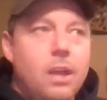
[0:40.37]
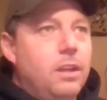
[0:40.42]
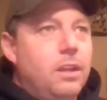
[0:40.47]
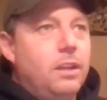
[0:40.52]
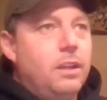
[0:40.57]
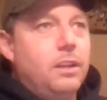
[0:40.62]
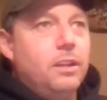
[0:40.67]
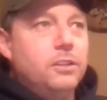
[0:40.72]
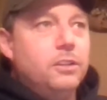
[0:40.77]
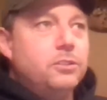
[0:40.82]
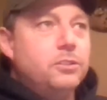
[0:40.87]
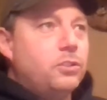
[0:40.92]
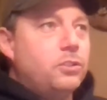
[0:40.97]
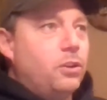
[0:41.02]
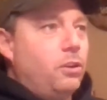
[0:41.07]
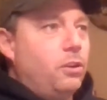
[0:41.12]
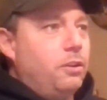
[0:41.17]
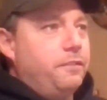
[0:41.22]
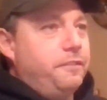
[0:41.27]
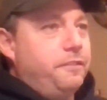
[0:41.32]
So
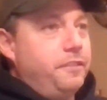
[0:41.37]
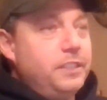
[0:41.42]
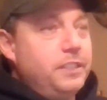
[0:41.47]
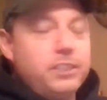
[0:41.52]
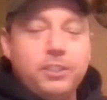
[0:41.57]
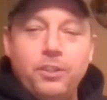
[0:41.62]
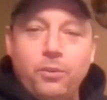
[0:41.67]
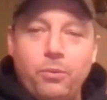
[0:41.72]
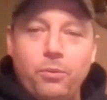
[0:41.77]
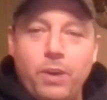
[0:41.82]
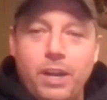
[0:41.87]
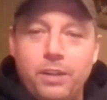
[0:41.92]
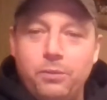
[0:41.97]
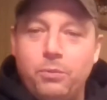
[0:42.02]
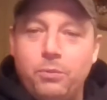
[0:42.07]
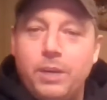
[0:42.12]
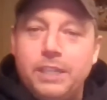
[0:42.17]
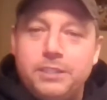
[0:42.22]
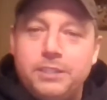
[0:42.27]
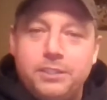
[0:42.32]
Fishin' the Wild
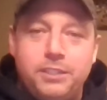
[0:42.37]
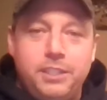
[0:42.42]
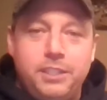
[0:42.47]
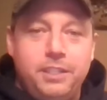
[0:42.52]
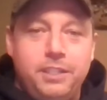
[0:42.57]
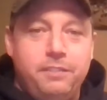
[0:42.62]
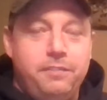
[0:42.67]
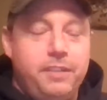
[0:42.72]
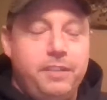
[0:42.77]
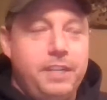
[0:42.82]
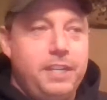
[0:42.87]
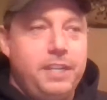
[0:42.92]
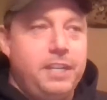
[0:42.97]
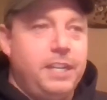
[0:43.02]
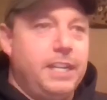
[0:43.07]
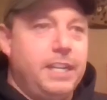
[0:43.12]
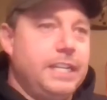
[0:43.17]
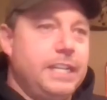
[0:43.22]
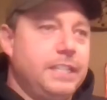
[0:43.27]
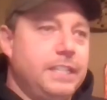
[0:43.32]
West TV
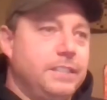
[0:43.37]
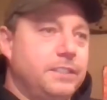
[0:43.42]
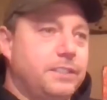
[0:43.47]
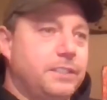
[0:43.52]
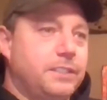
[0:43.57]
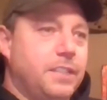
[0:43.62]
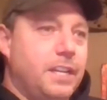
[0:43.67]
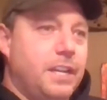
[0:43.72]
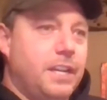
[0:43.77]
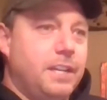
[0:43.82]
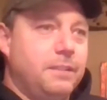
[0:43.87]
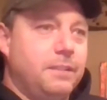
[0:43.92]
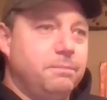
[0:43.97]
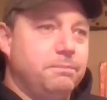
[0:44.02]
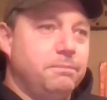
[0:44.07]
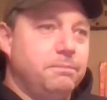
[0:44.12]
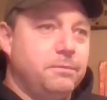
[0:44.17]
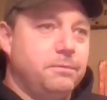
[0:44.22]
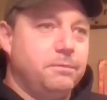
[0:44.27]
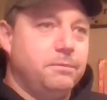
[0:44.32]
is
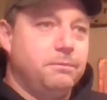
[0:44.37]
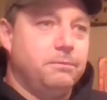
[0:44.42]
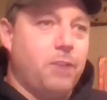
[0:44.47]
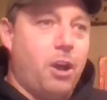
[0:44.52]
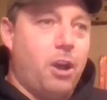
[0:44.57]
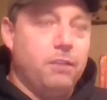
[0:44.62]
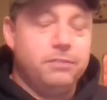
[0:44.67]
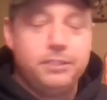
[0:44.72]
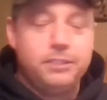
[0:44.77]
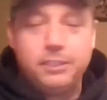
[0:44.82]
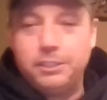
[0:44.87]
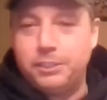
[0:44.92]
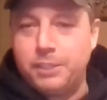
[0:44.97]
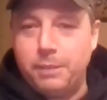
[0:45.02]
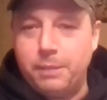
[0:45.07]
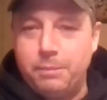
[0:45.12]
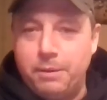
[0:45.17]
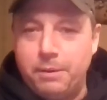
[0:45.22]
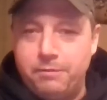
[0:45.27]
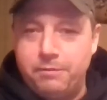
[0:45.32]
obviously
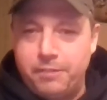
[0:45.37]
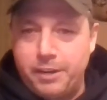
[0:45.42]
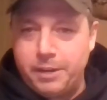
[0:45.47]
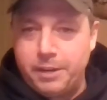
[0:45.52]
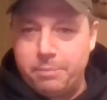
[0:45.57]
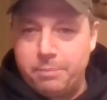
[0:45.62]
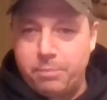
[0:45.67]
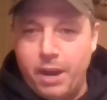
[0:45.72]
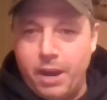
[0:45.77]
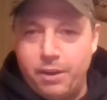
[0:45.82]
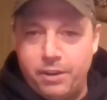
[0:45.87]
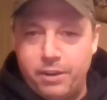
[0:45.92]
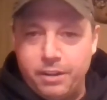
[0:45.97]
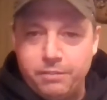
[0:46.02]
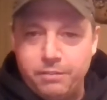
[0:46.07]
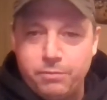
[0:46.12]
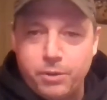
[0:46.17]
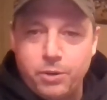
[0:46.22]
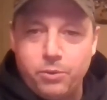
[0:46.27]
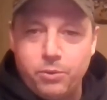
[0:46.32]
something I'm very proud of. We're
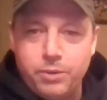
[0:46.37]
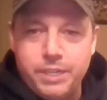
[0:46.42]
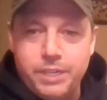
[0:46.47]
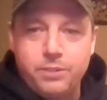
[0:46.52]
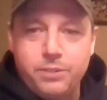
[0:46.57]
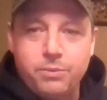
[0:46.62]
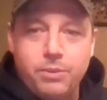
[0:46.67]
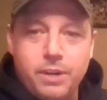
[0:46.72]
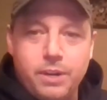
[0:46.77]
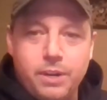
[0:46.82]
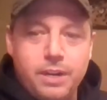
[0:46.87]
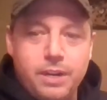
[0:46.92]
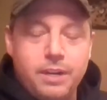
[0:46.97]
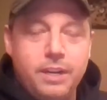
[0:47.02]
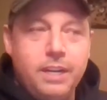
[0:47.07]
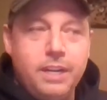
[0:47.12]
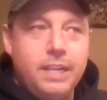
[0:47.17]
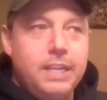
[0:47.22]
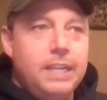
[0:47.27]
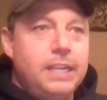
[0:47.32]
going into our
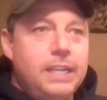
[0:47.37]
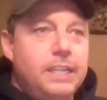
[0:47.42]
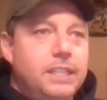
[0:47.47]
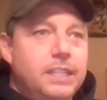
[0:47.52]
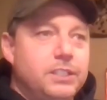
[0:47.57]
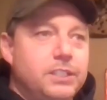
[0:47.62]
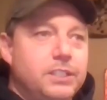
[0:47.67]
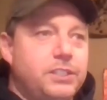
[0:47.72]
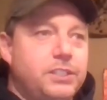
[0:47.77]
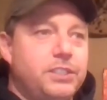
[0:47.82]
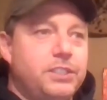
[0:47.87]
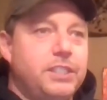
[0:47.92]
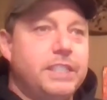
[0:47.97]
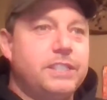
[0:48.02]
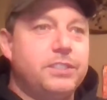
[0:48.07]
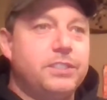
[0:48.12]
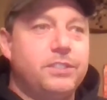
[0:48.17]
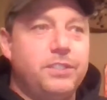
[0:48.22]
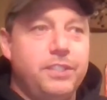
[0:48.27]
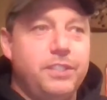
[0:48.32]

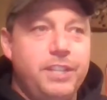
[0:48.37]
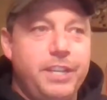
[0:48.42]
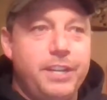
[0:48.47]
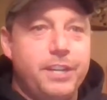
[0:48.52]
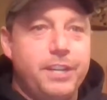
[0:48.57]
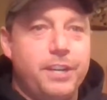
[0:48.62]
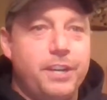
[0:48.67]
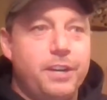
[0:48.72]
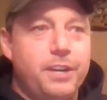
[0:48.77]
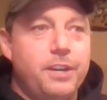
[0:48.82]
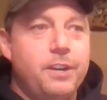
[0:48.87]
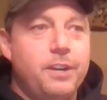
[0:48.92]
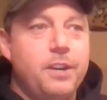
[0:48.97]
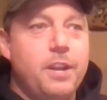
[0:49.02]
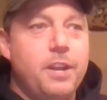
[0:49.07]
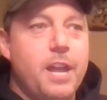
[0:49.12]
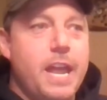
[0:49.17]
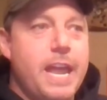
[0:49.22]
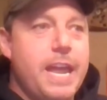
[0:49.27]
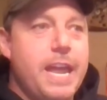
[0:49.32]
6th year,
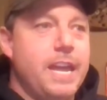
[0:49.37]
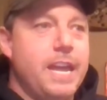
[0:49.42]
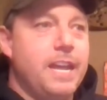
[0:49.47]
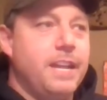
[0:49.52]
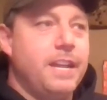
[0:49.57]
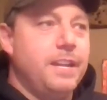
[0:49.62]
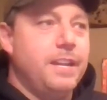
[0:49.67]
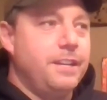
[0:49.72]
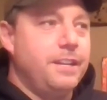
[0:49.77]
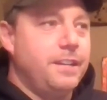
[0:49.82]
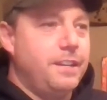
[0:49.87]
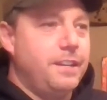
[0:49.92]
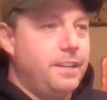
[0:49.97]
and but